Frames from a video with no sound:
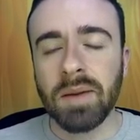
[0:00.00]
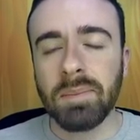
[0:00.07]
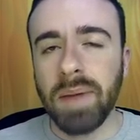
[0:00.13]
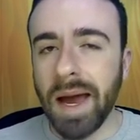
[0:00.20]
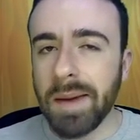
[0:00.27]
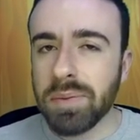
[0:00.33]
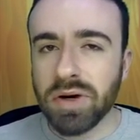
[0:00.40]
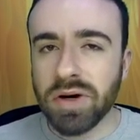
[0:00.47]

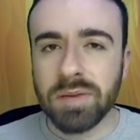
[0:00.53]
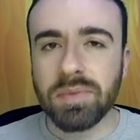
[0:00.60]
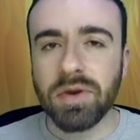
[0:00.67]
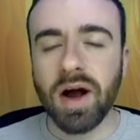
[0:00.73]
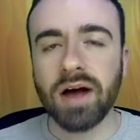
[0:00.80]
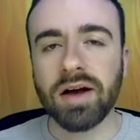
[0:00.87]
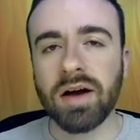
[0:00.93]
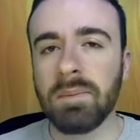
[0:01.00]
Piper and
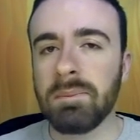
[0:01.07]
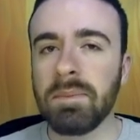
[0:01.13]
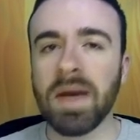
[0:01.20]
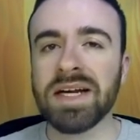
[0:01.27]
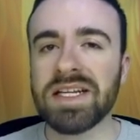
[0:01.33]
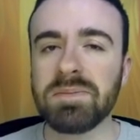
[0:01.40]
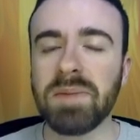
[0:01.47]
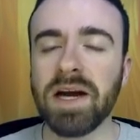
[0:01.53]
Brock are
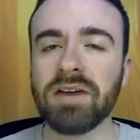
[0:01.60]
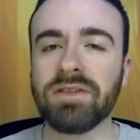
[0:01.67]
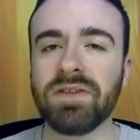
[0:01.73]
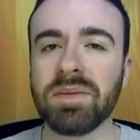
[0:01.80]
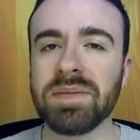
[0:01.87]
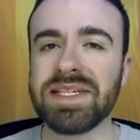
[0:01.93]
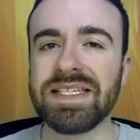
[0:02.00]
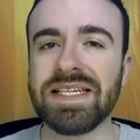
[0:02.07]
much better
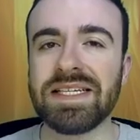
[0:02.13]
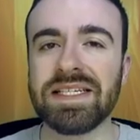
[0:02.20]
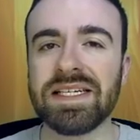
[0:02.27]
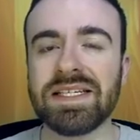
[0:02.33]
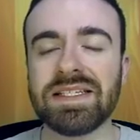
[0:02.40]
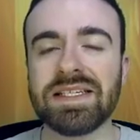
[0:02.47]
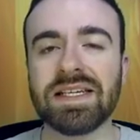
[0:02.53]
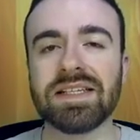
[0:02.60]
from a distance.